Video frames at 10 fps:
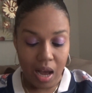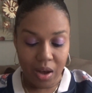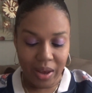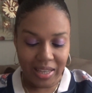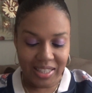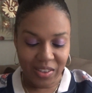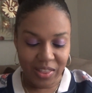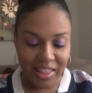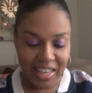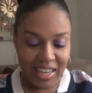Okay, so
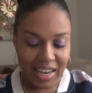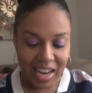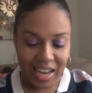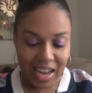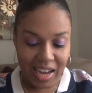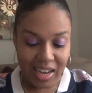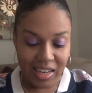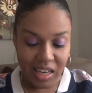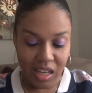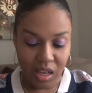then I
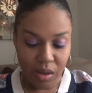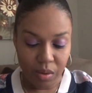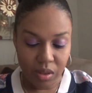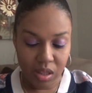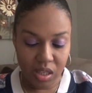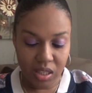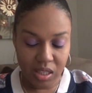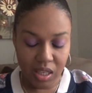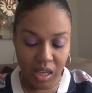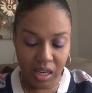got
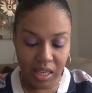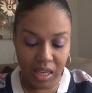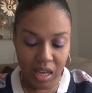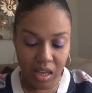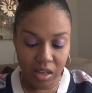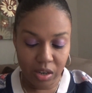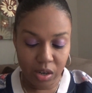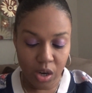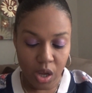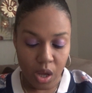this
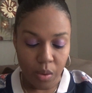Kleancolor.